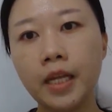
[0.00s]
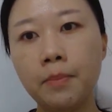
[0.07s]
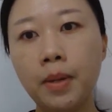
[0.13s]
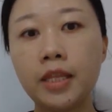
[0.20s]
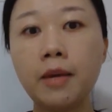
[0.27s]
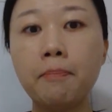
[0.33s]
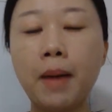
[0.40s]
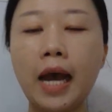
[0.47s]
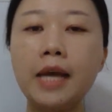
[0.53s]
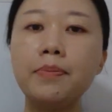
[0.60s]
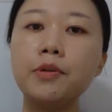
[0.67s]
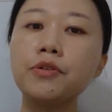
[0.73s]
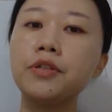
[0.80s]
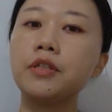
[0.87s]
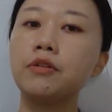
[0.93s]
but the
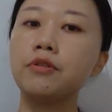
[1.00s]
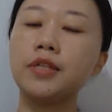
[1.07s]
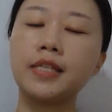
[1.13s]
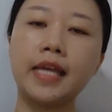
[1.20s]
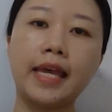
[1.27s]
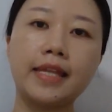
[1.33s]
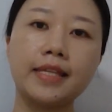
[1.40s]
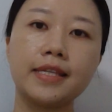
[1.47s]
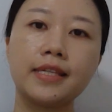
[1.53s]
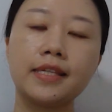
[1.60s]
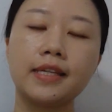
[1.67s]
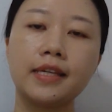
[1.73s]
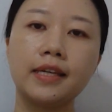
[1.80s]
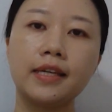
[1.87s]
Bible still stands.